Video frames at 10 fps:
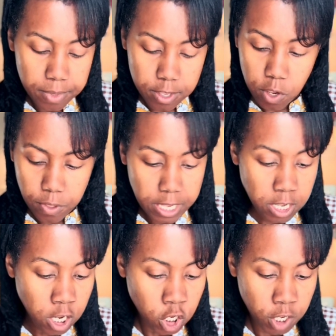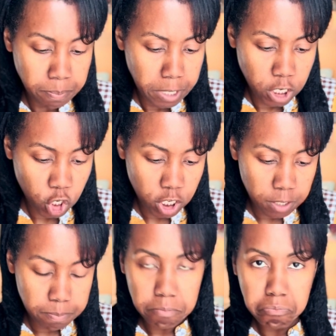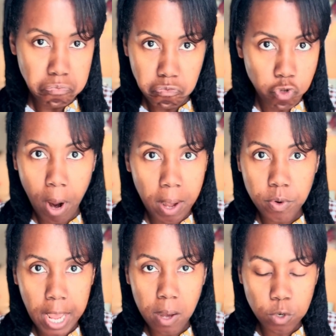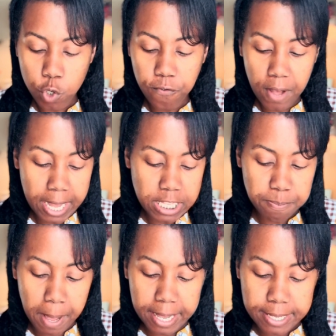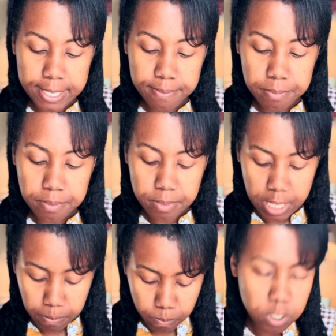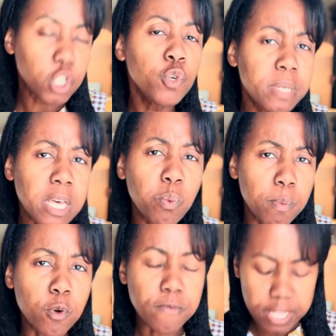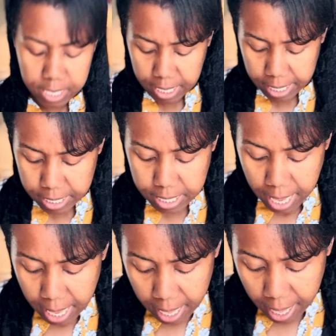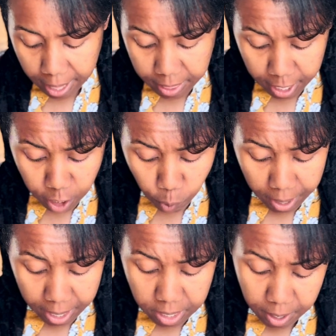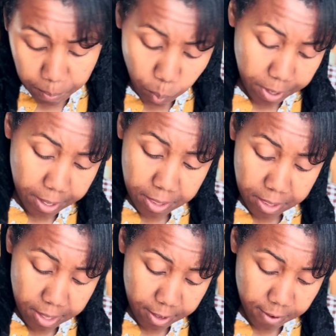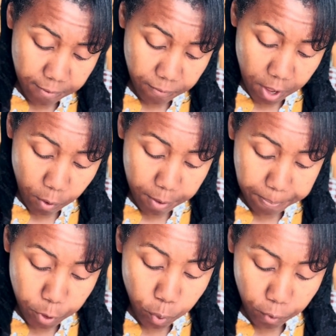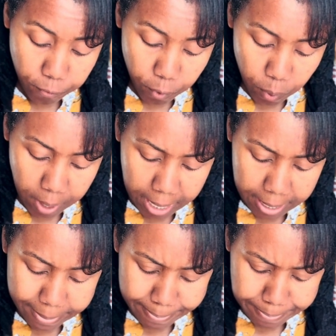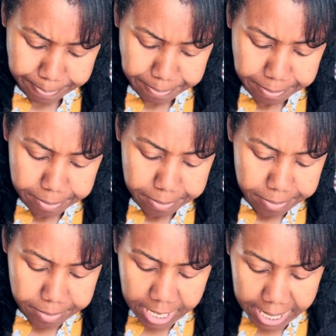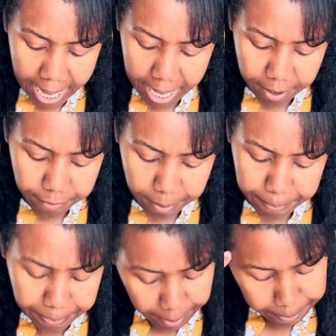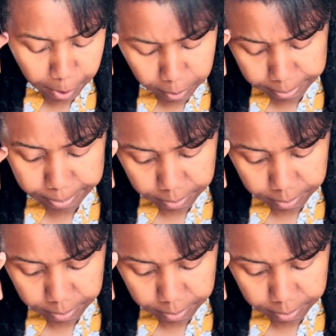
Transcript: so this is simply just ground down to a fine spice. I'm assuming they removed the seeds. And then you end up with this very beautiful, kind of a burnt